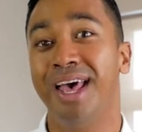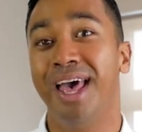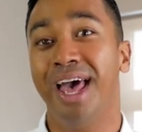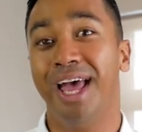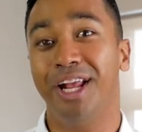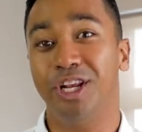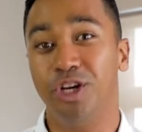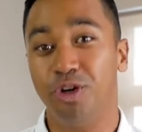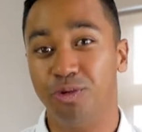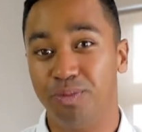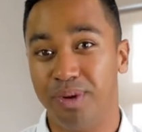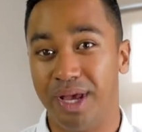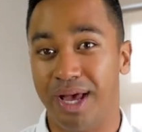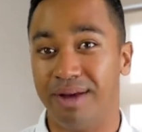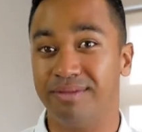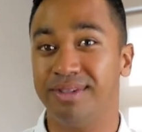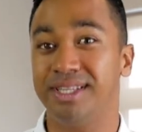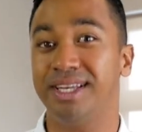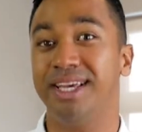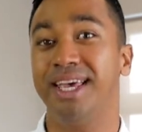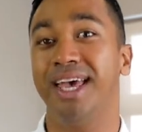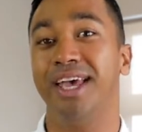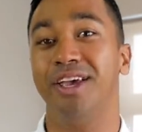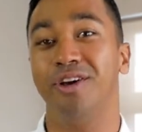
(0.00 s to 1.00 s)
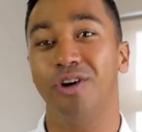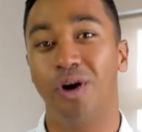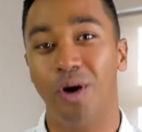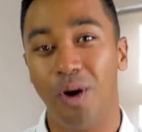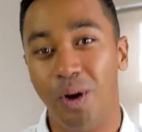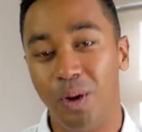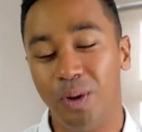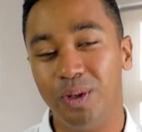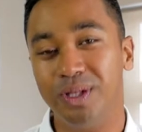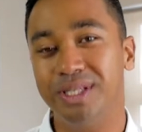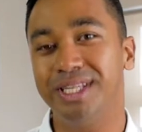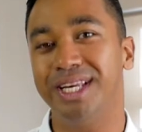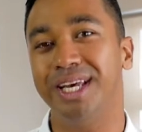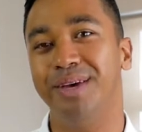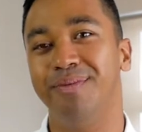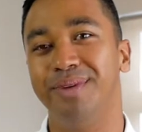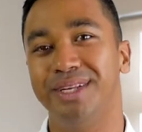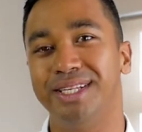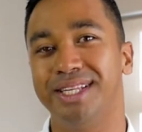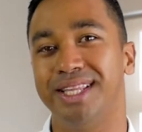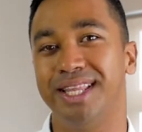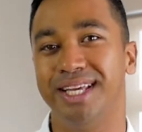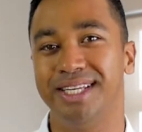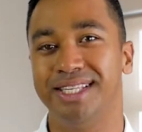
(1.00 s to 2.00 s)
and you'll be able to get your whole team
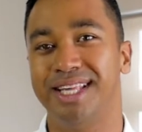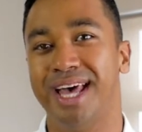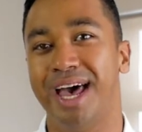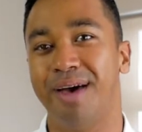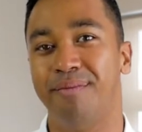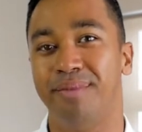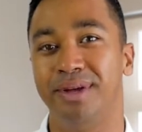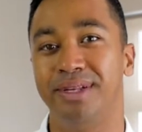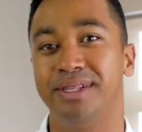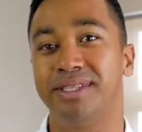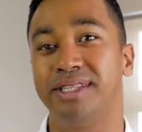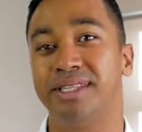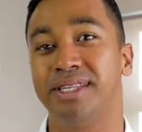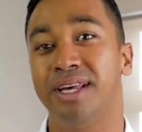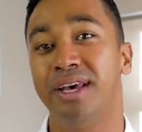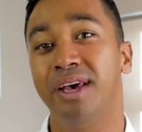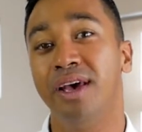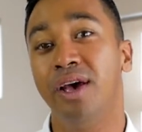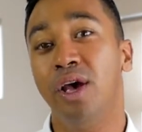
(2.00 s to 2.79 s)
into these habits